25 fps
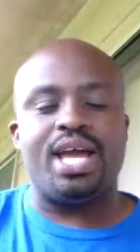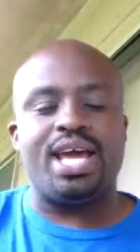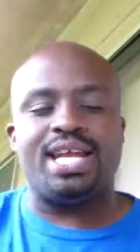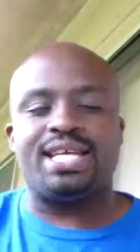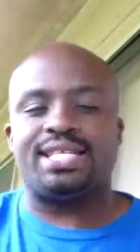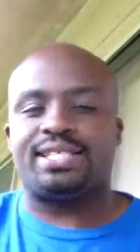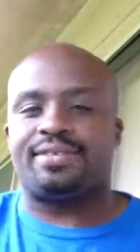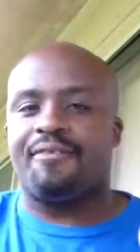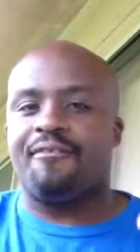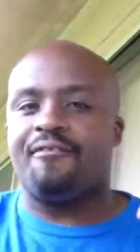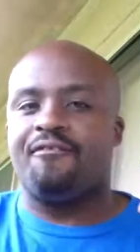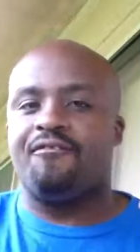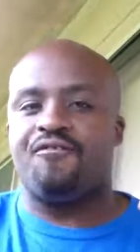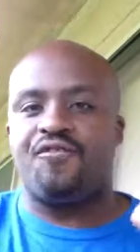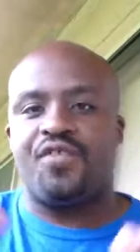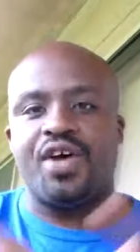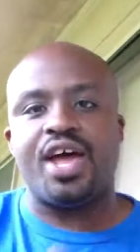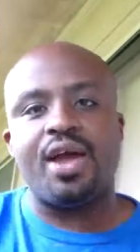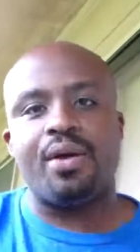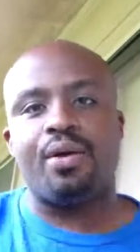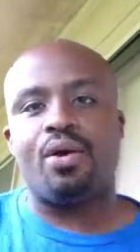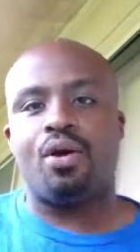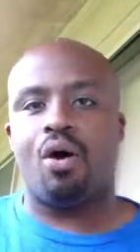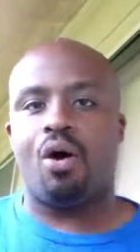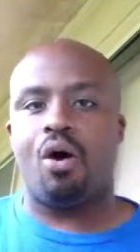It is
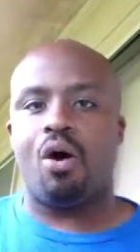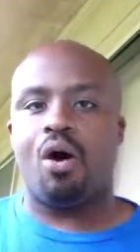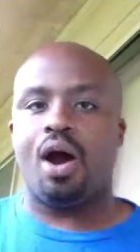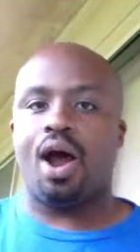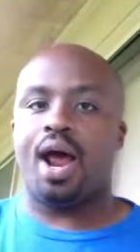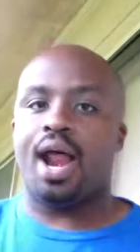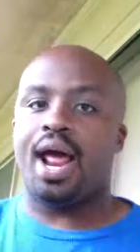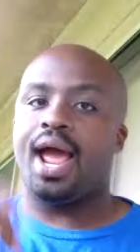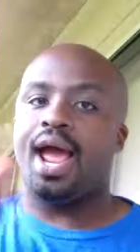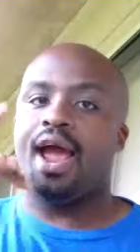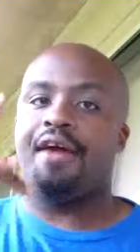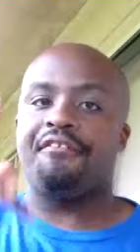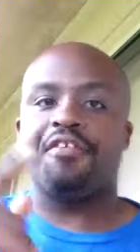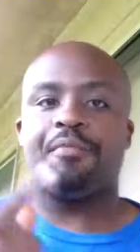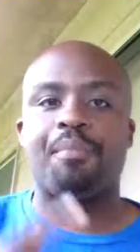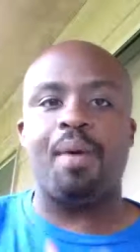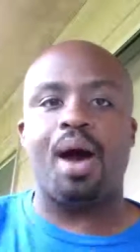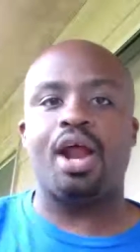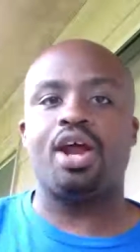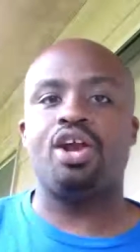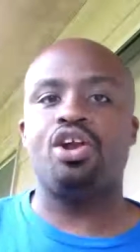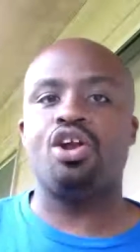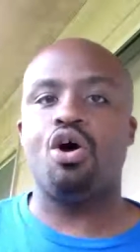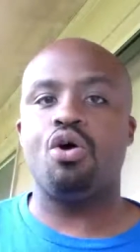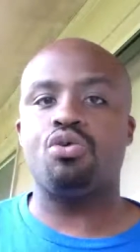very hard.
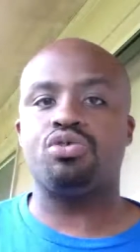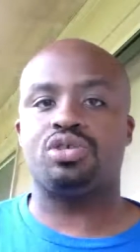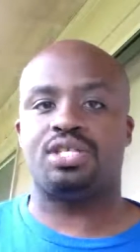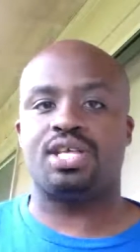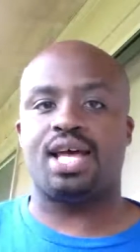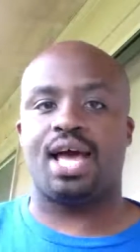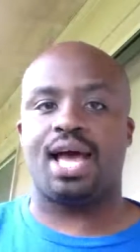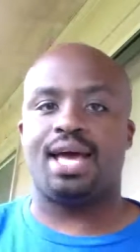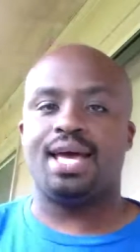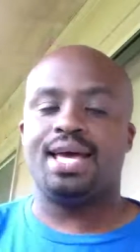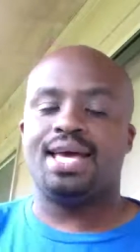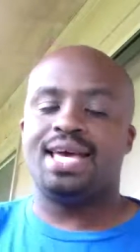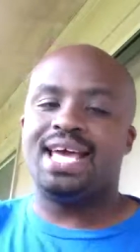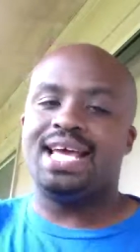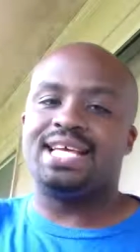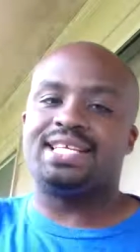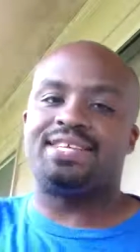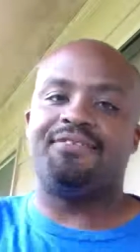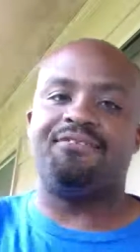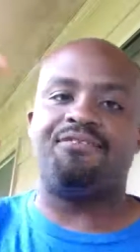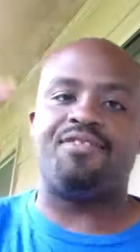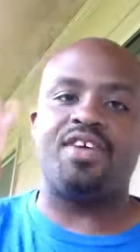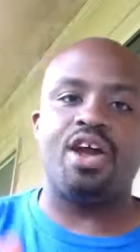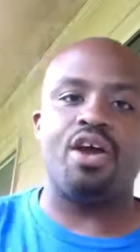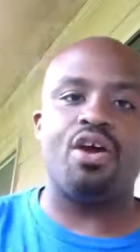Everybody knows that.
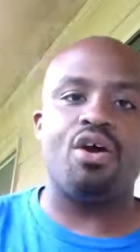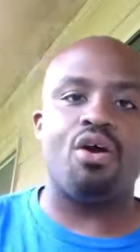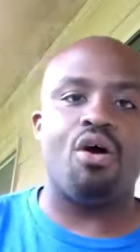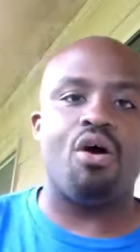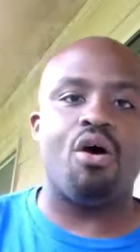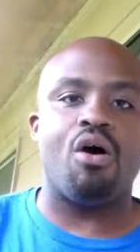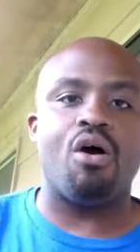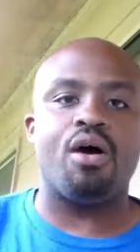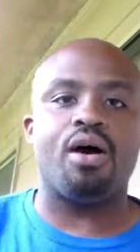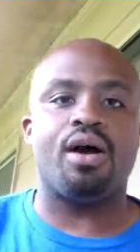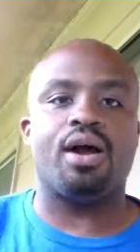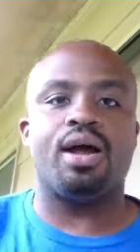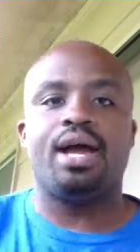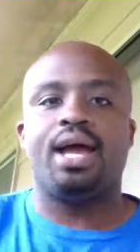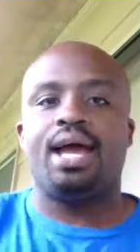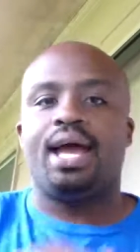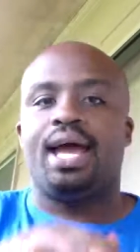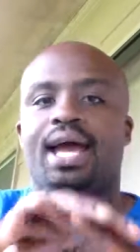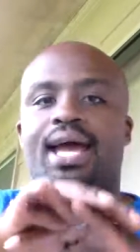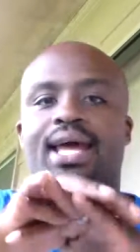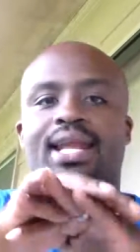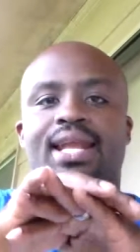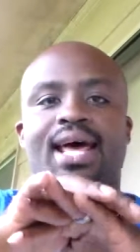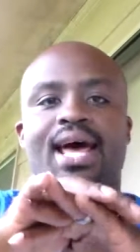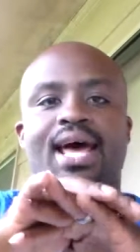It's very hard
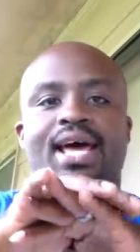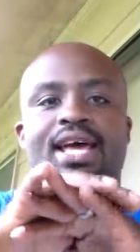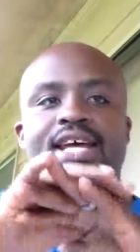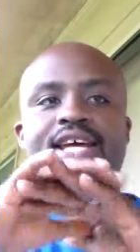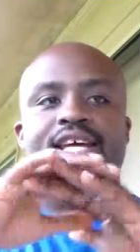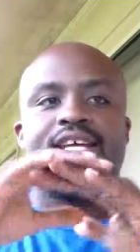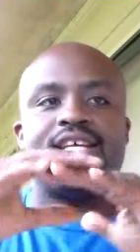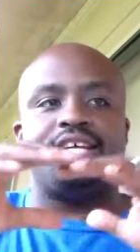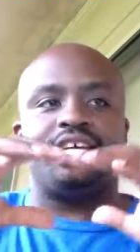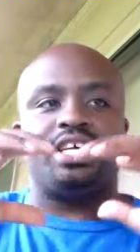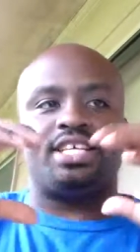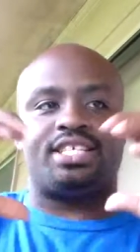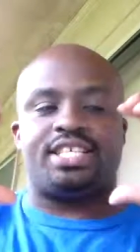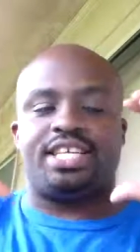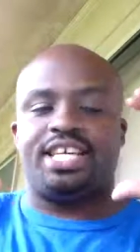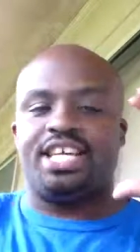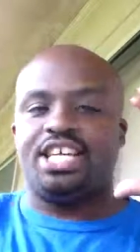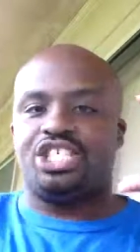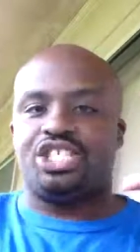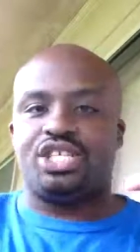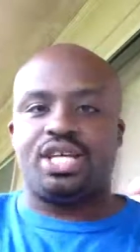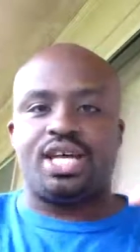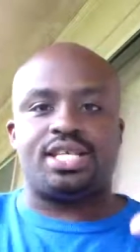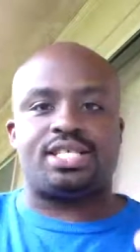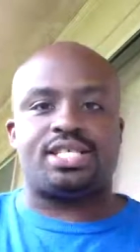and that it's
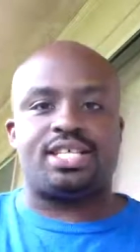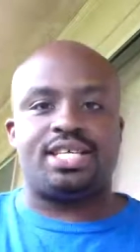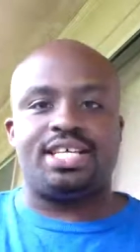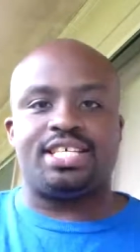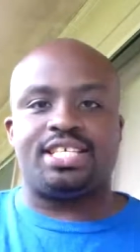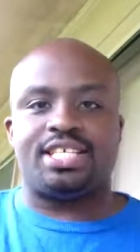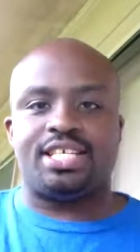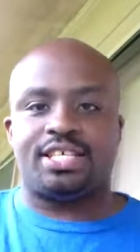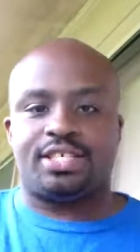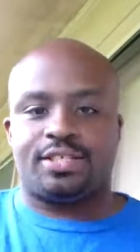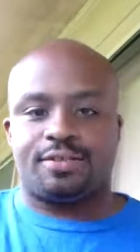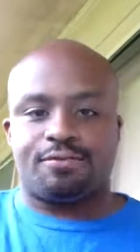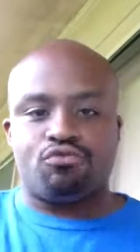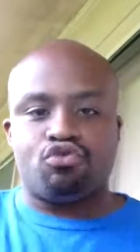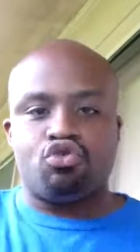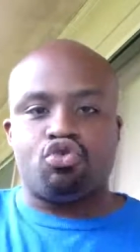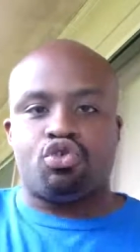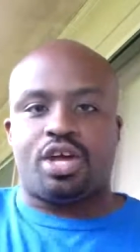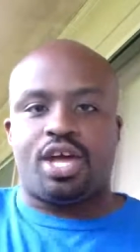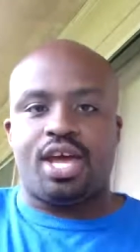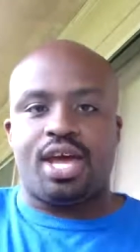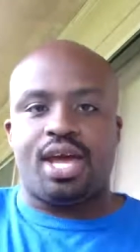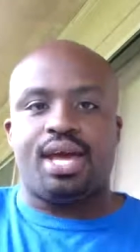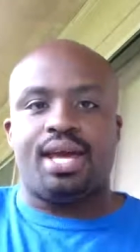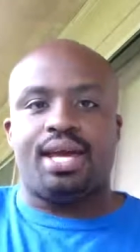it just it just you
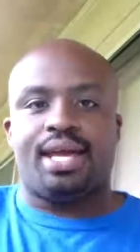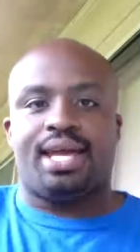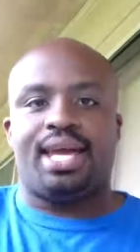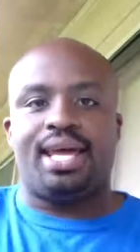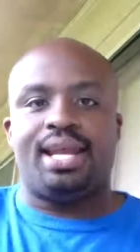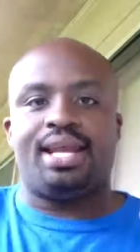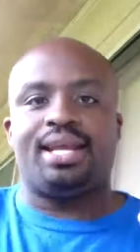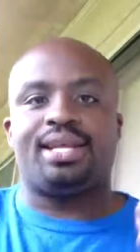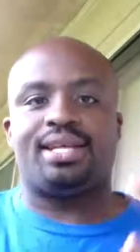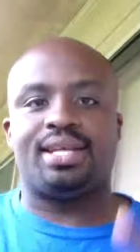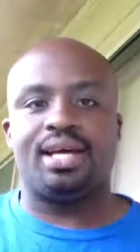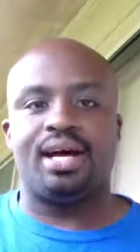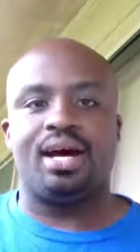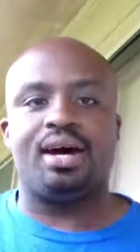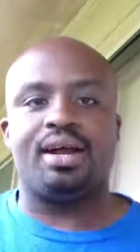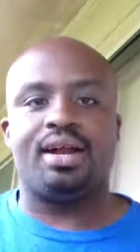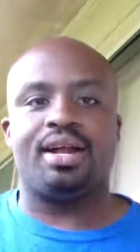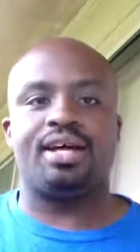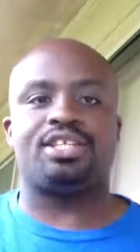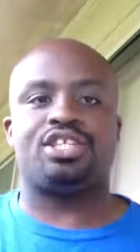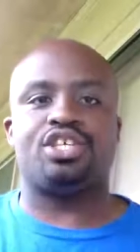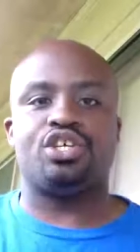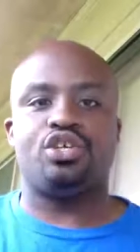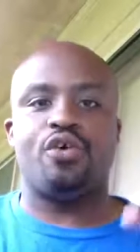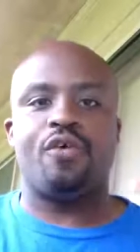can't get it done
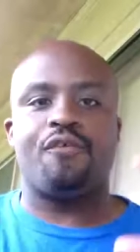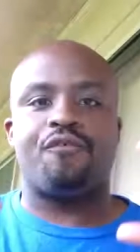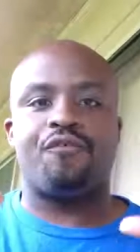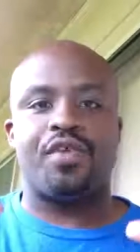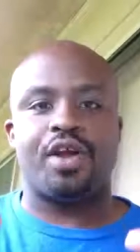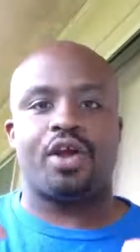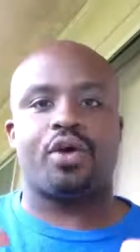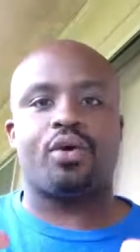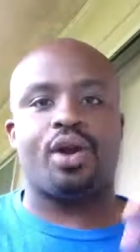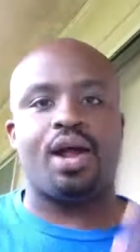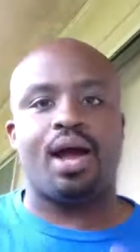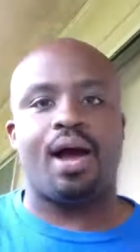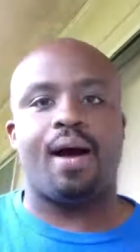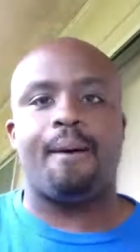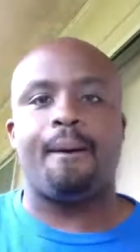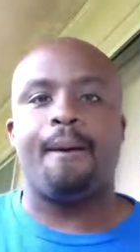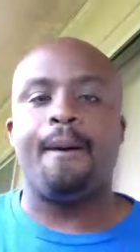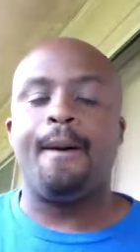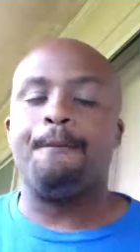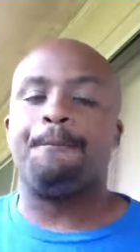until you figure it out.